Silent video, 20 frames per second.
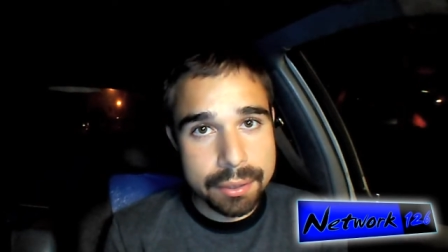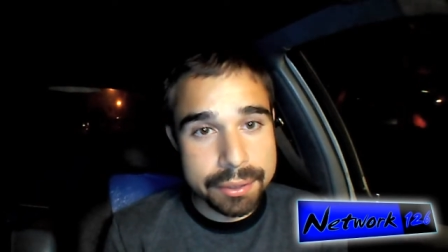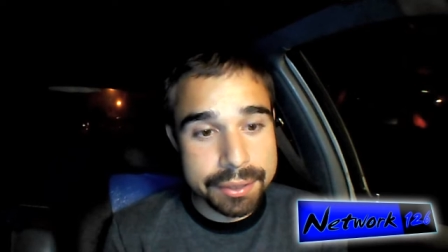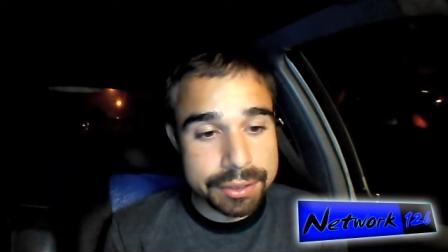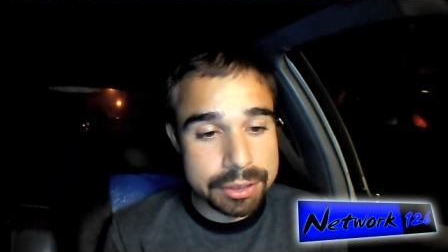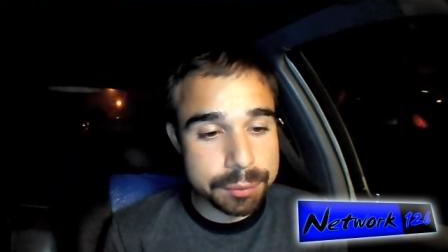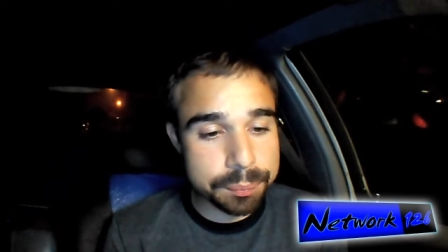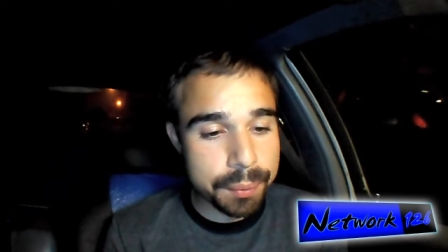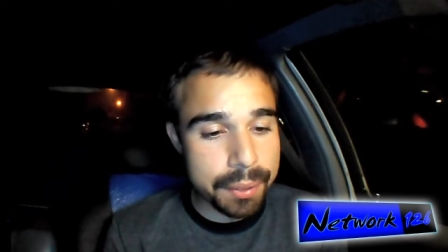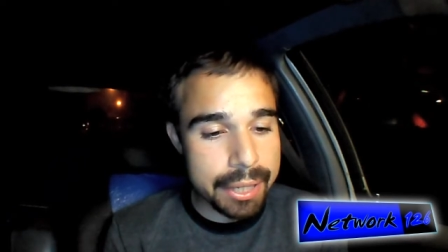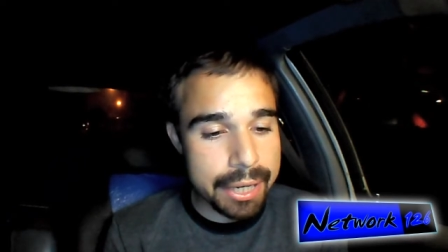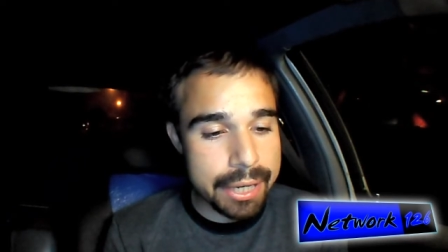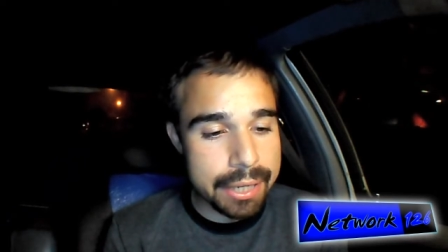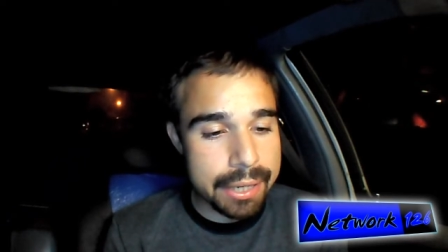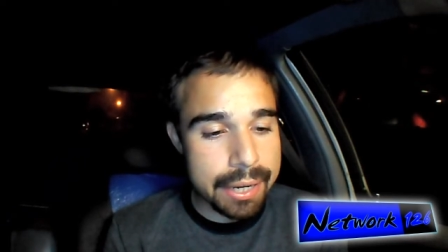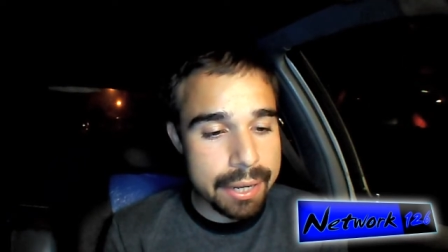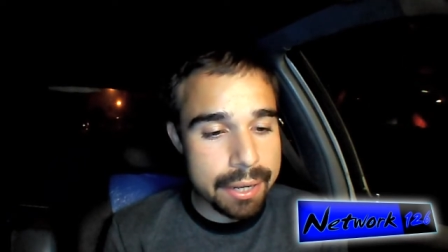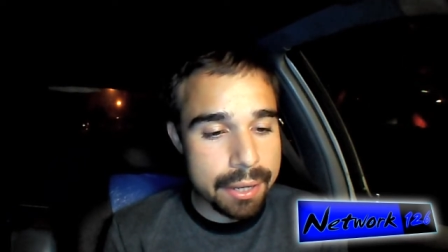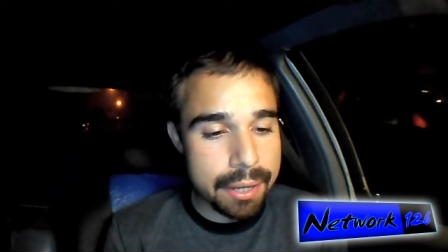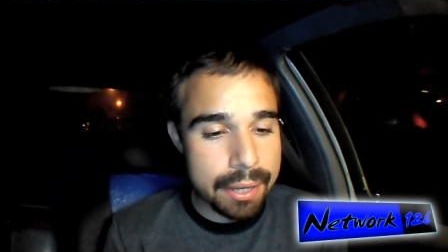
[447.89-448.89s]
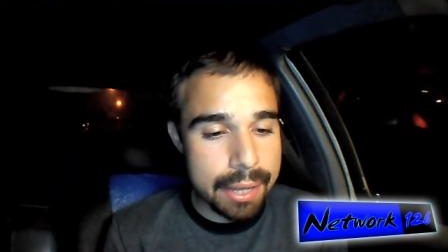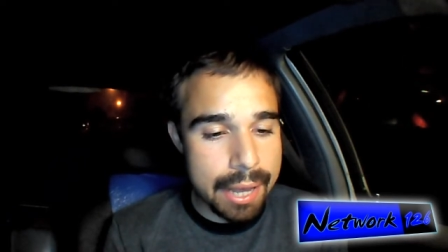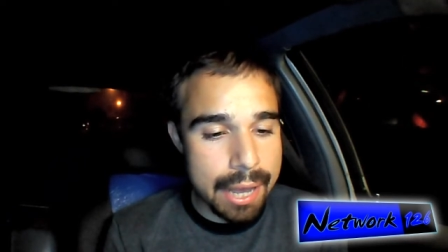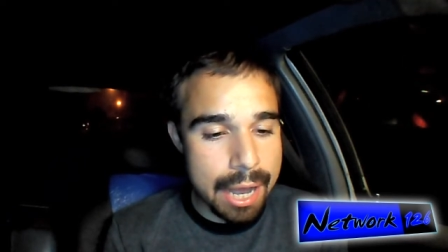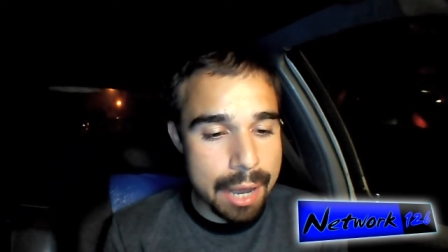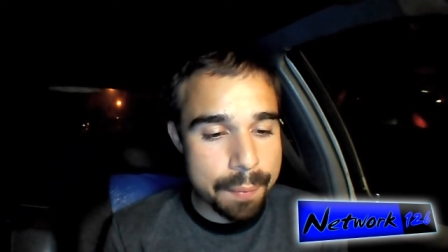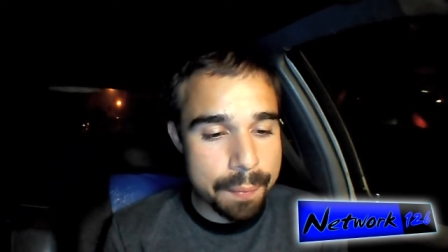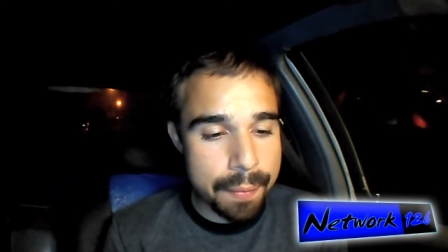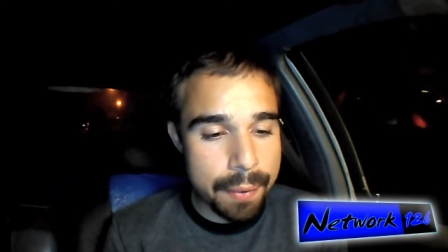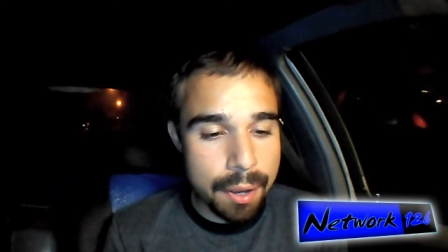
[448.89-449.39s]
despite
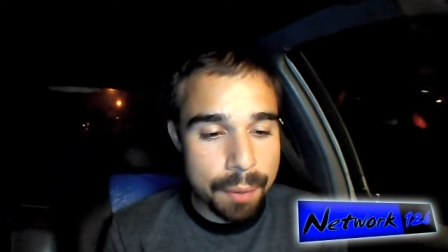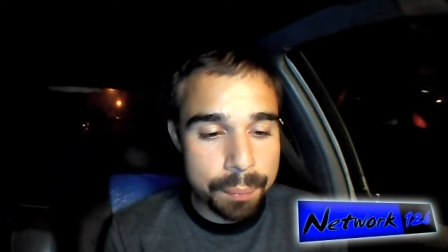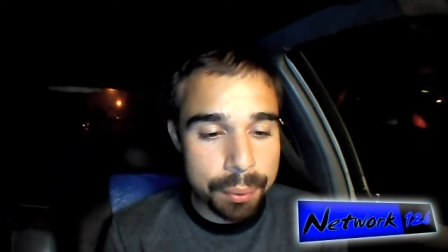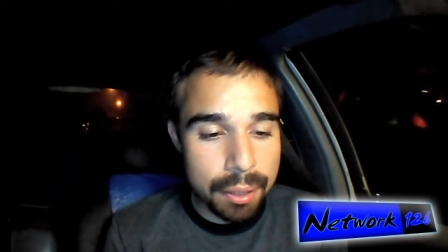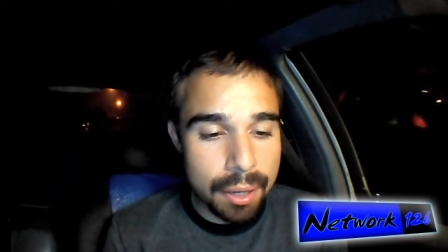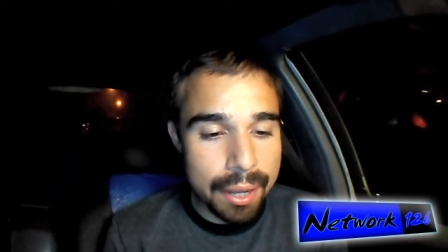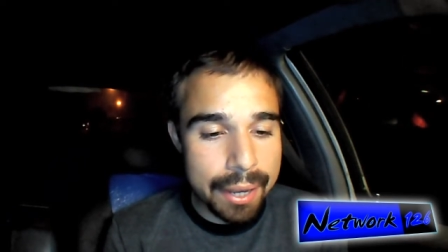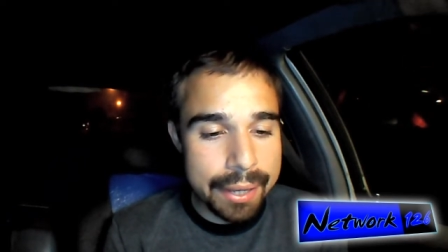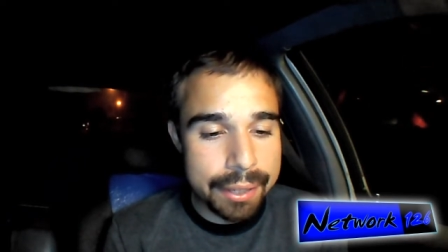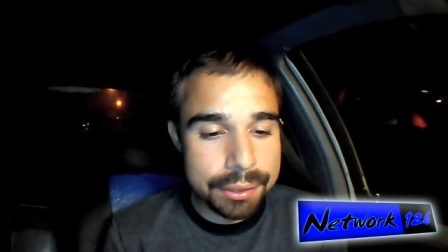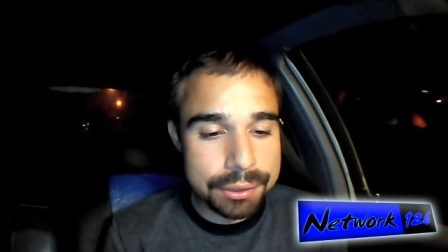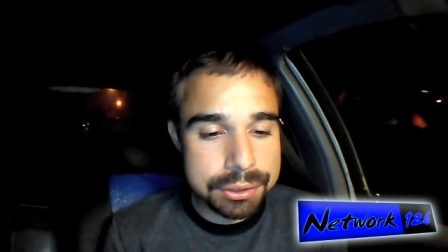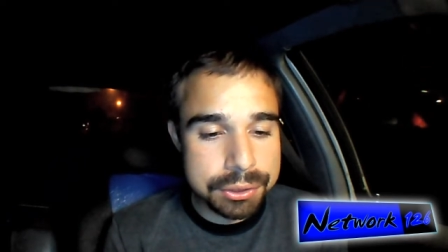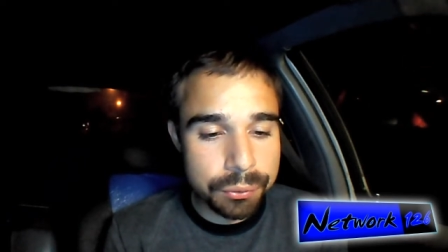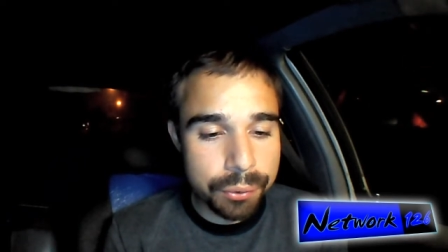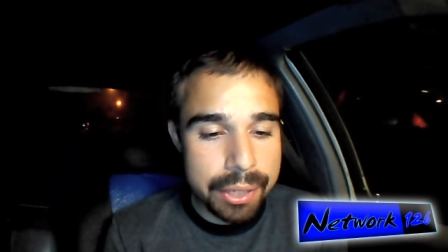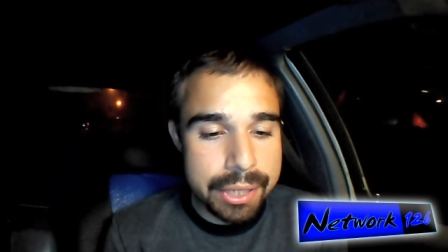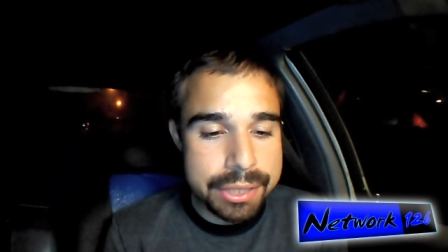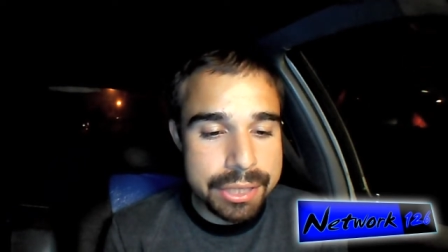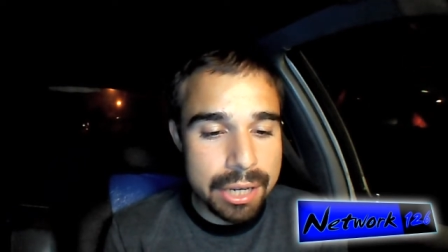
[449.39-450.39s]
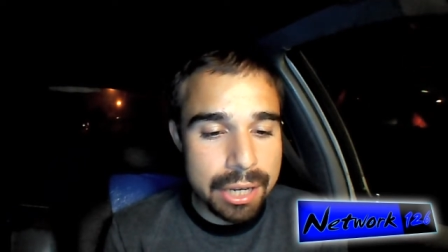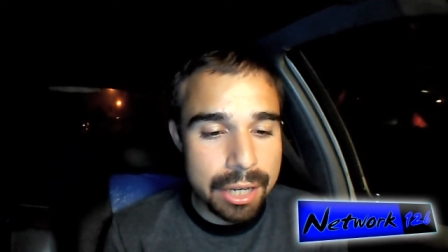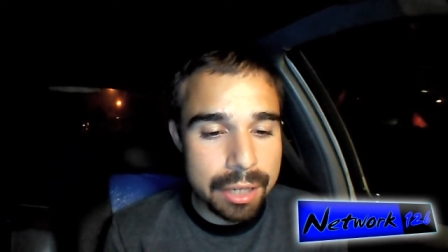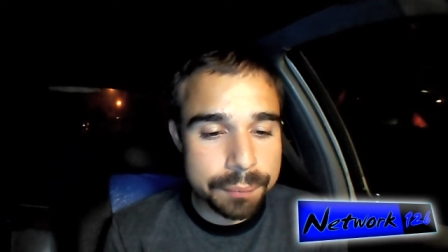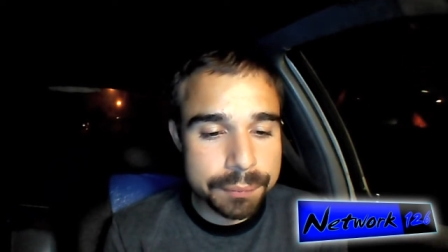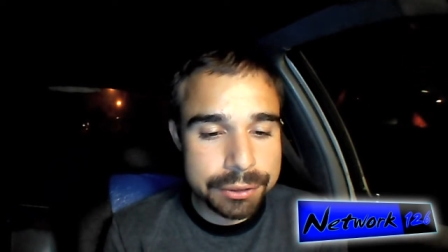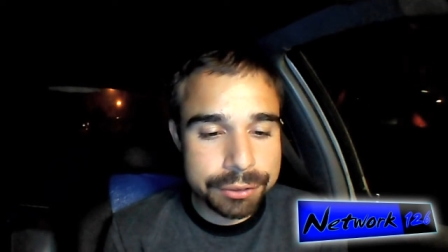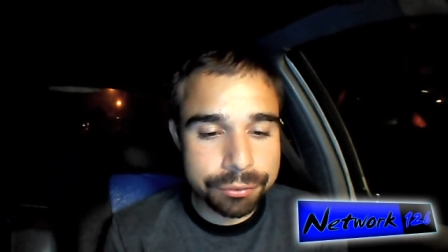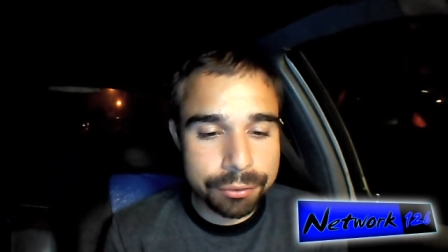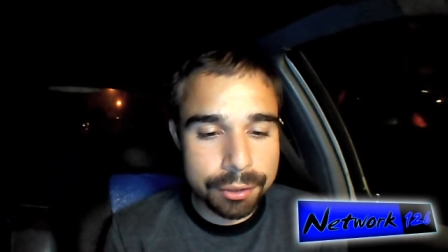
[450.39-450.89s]
ap- applying three
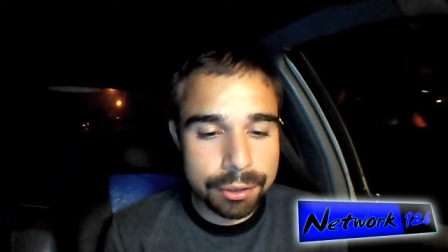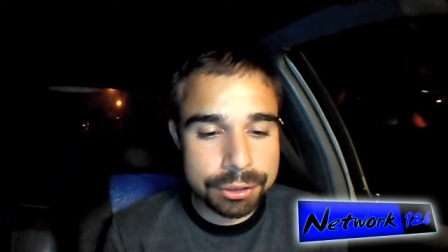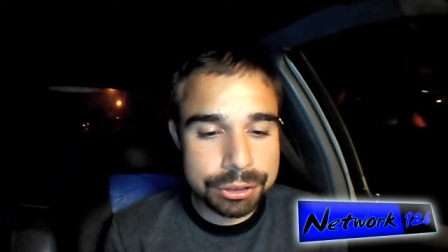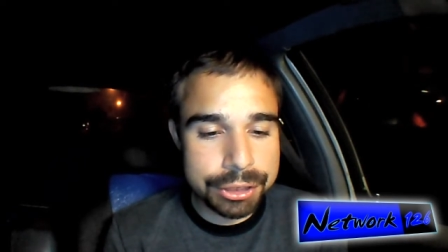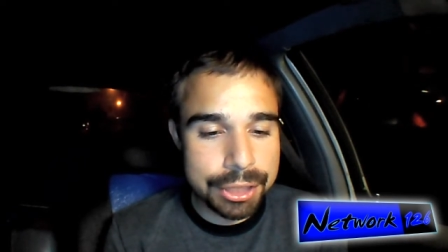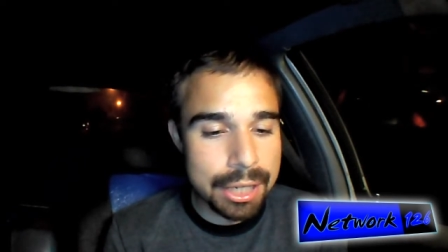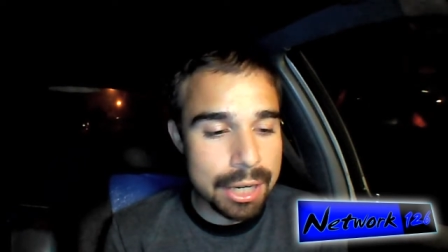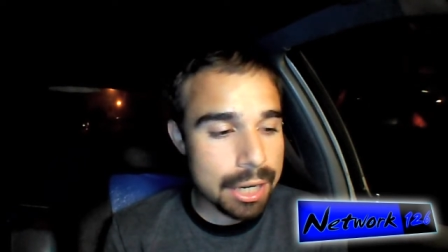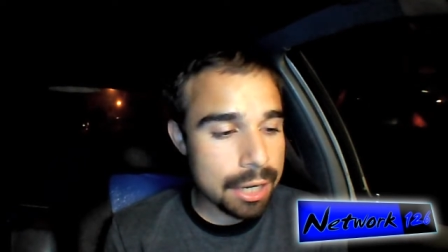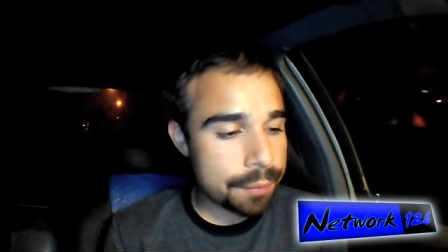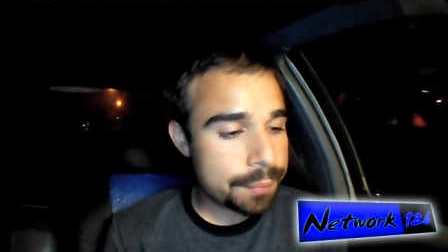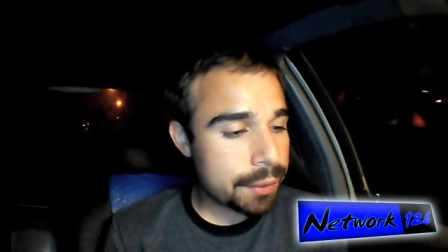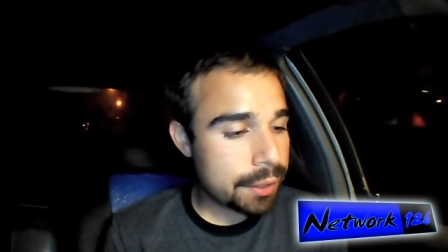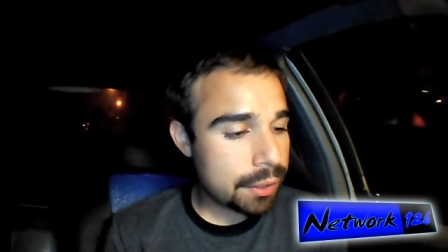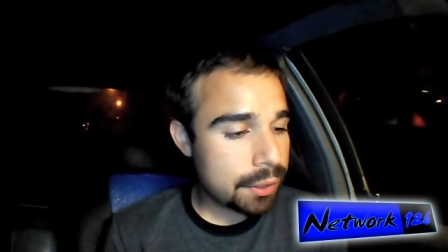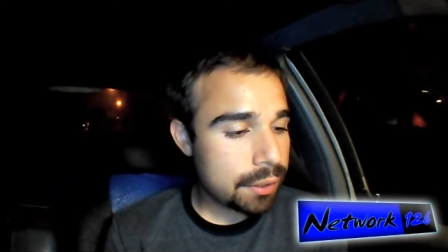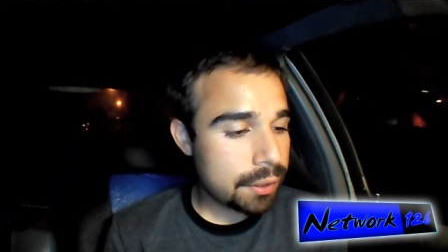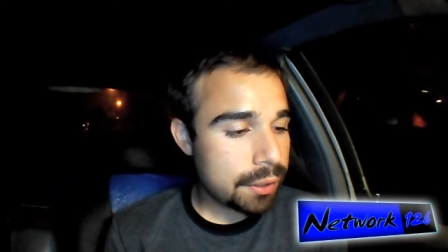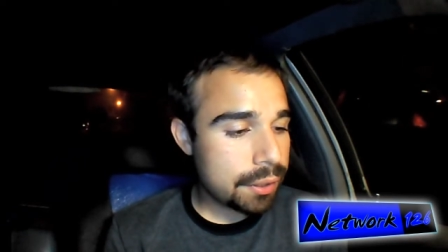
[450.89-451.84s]
times for a job.